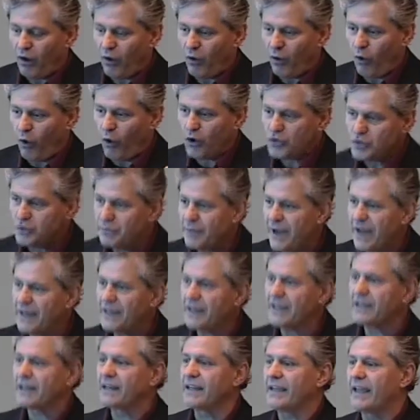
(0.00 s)

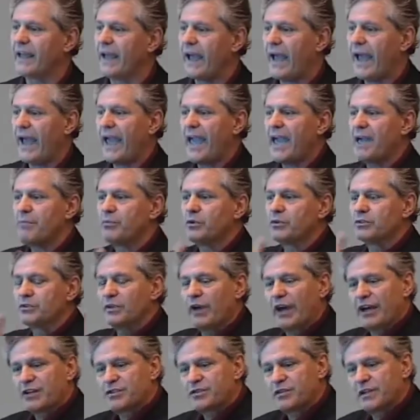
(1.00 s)
automatically able
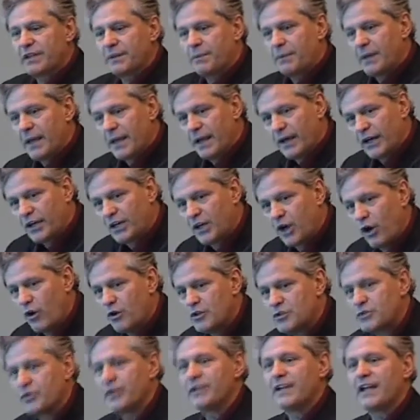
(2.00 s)
to actually go
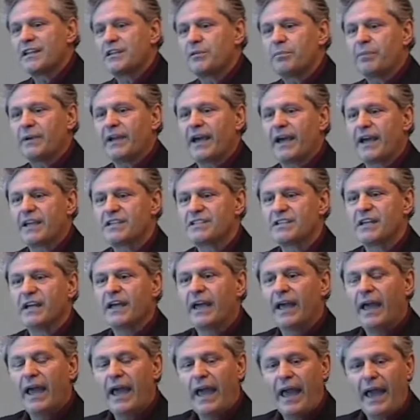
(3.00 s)
to another place
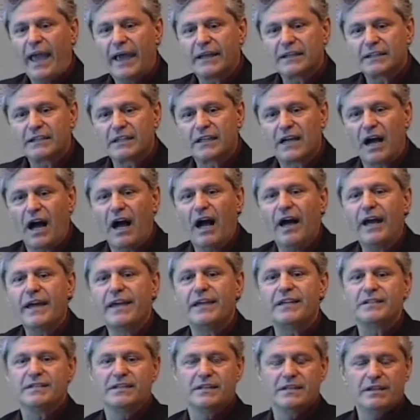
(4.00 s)
and
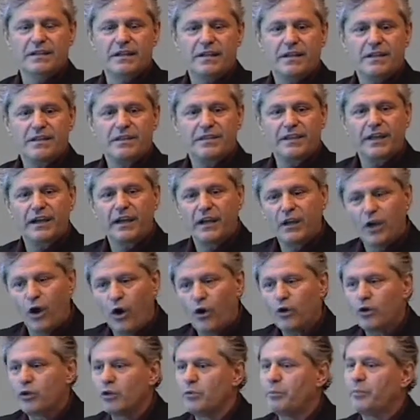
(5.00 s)
guide the
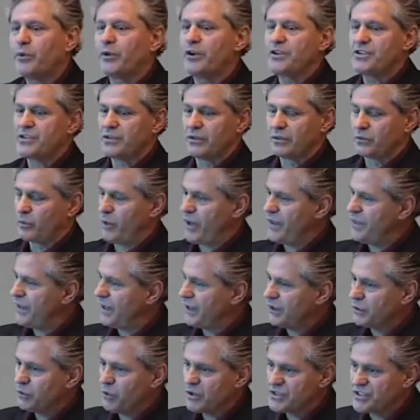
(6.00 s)
local person, whether
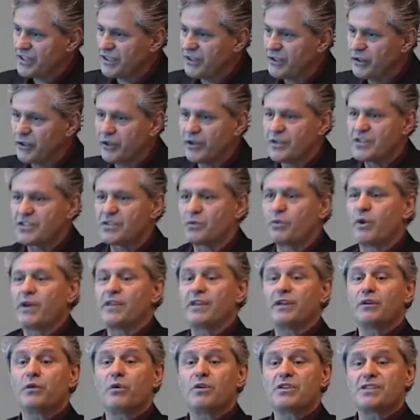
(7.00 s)
it was a nurse,
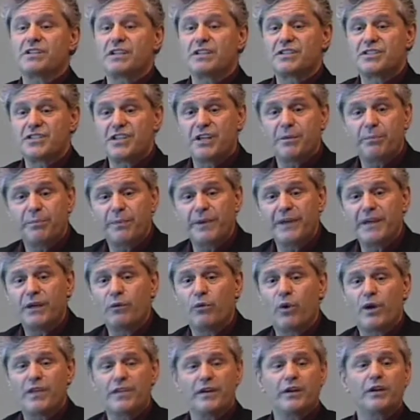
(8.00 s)
whether it was a G P,
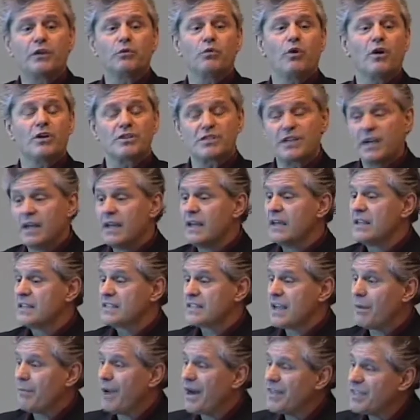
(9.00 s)
whether it was
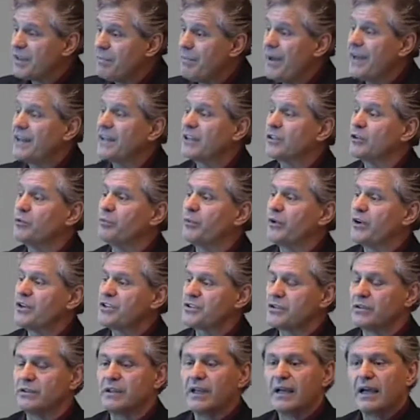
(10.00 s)
some other medical
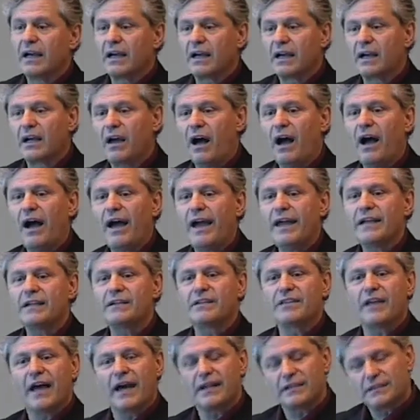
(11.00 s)
person,
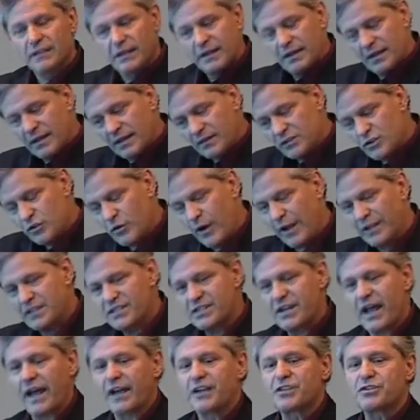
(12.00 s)
guide that
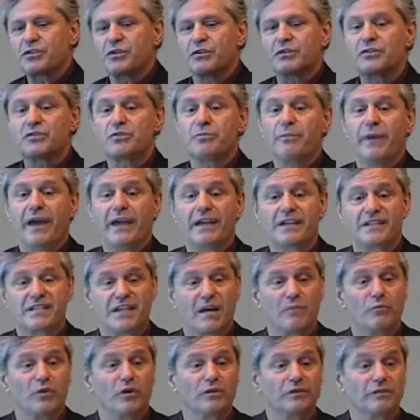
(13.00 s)
transaction to make
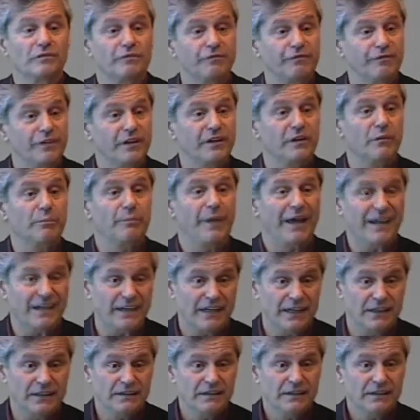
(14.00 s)
someone feel
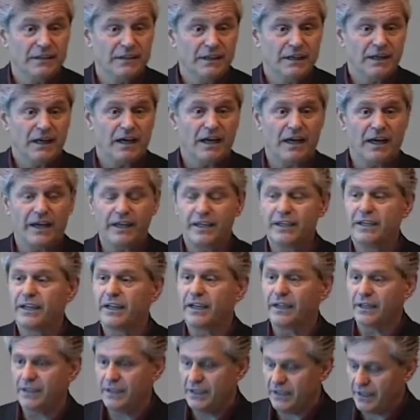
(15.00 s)
better uh, in,
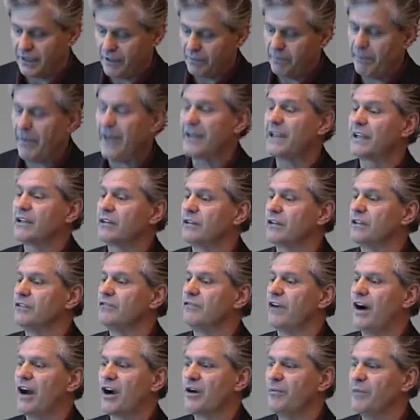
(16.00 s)
a, in a medical
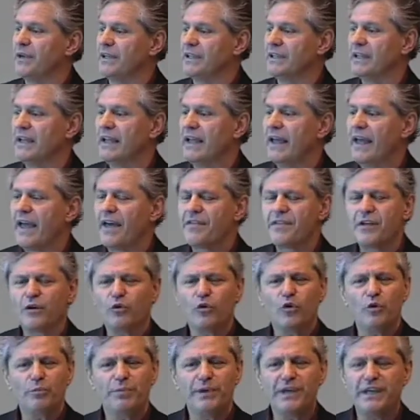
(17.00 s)
environment. And there
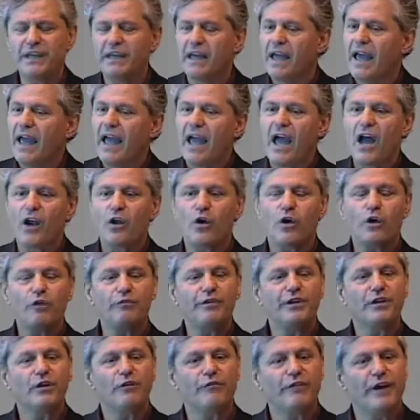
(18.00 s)
will be a lot of
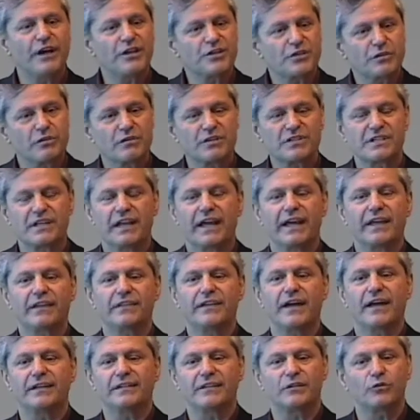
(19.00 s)
innovations like
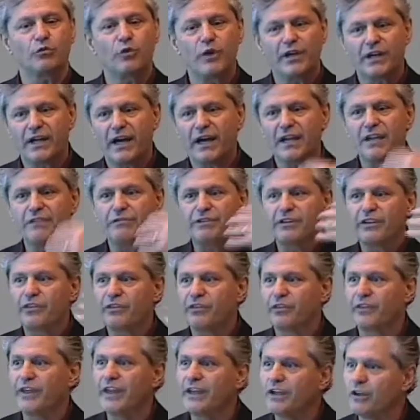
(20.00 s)
that that we can't even
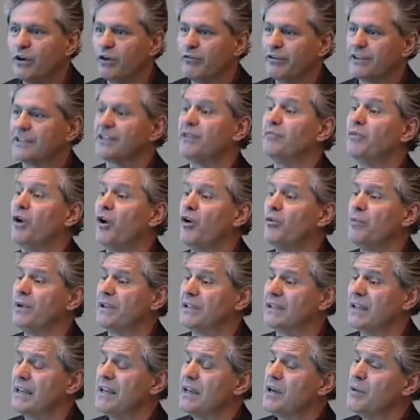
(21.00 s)
think of at the
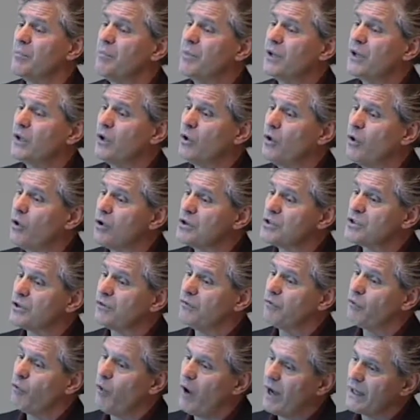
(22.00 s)
moment because
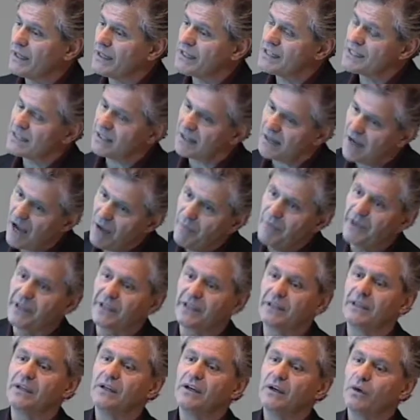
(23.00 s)
of what is
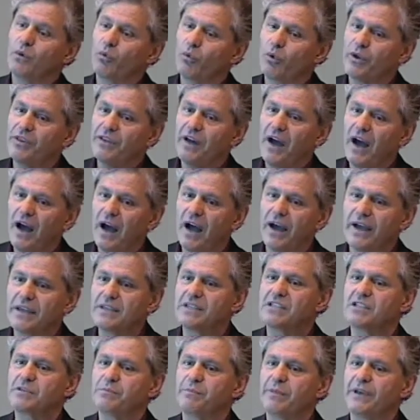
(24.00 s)
coming with
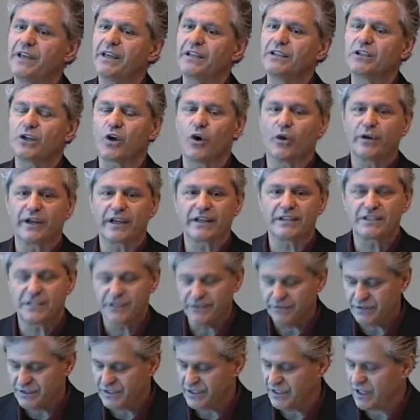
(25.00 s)
high-speed
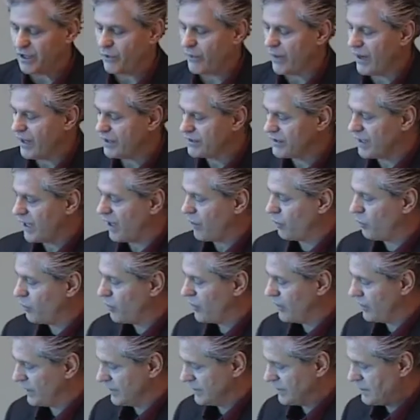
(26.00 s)
connectivity around our
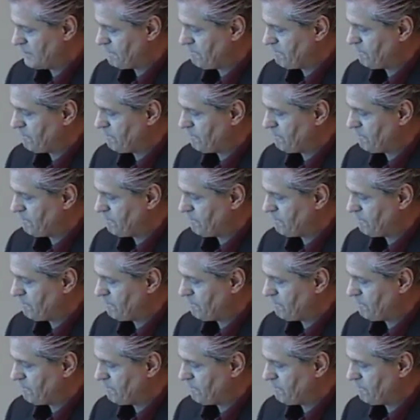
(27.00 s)
world.